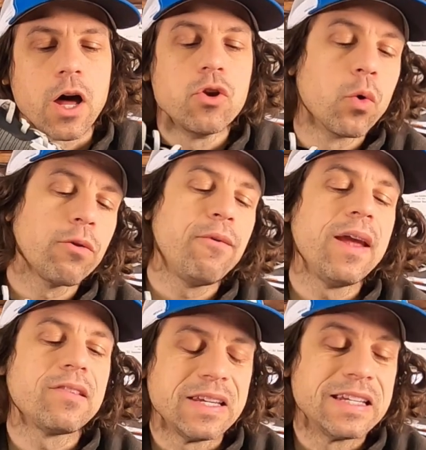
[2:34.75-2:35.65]
North
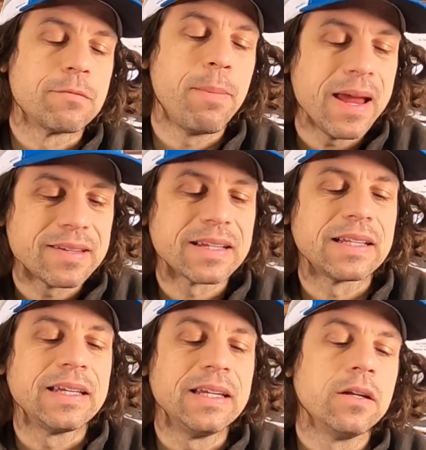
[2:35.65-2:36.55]
Face is
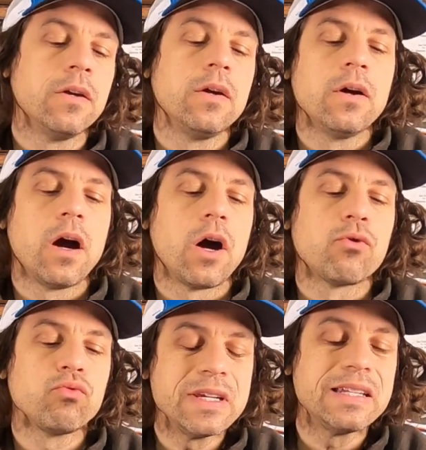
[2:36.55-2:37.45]
basically
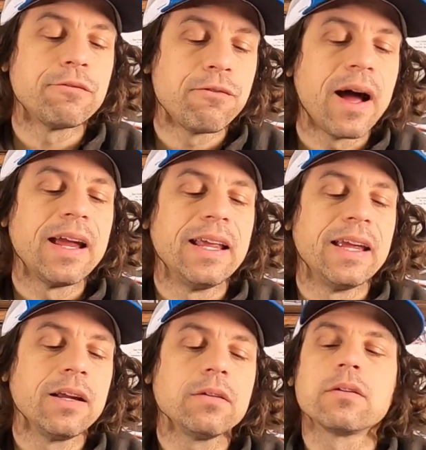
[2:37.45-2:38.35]

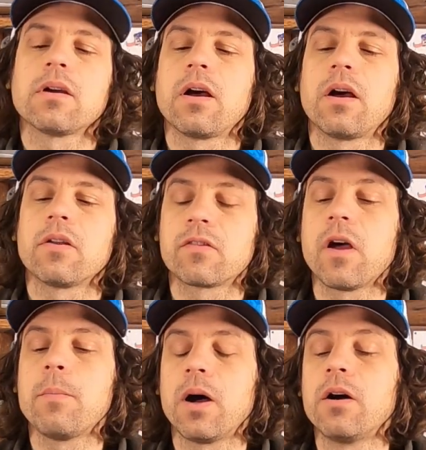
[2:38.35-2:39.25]
redefining
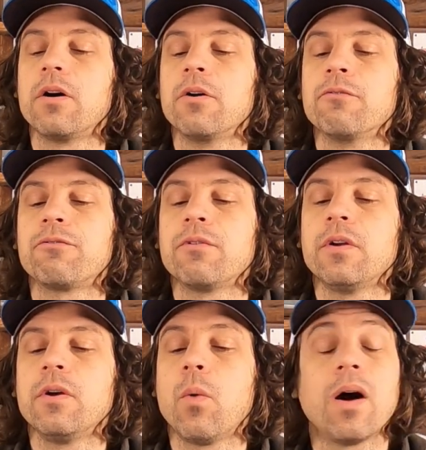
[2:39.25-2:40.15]
some of,
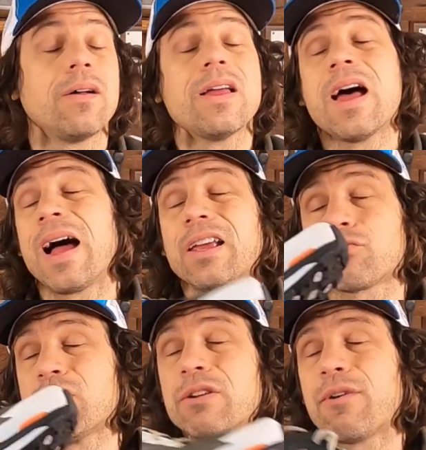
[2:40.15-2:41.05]
well, I
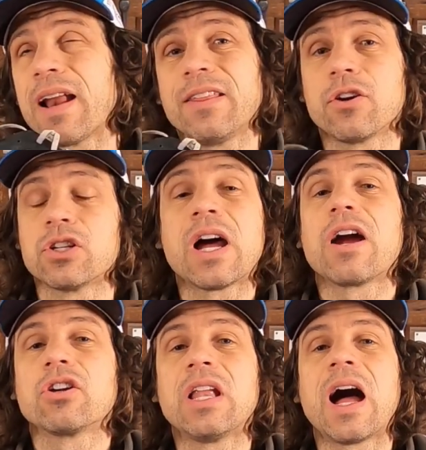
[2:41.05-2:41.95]
guess redefining their
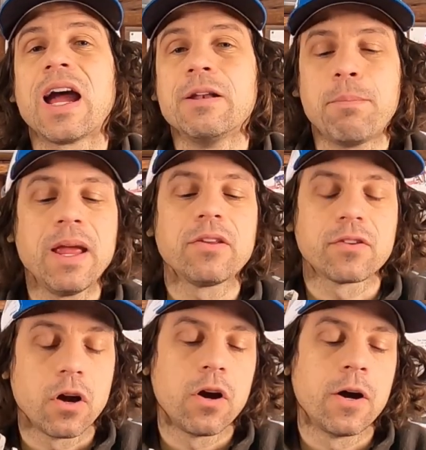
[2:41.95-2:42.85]
entire line
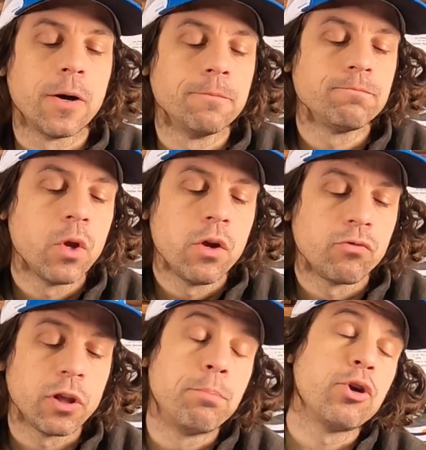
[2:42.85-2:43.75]
based on
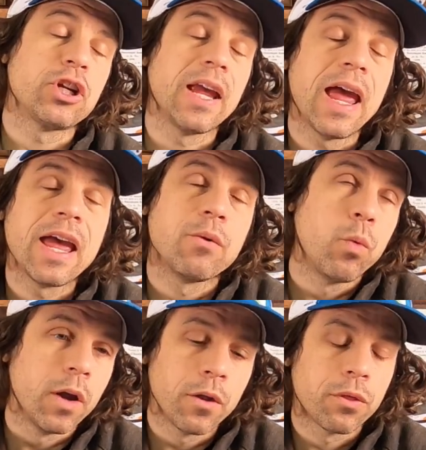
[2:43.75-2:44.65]
really pushing ahead
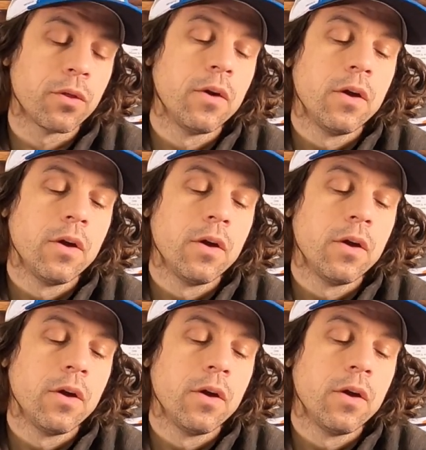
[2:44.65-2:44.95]
with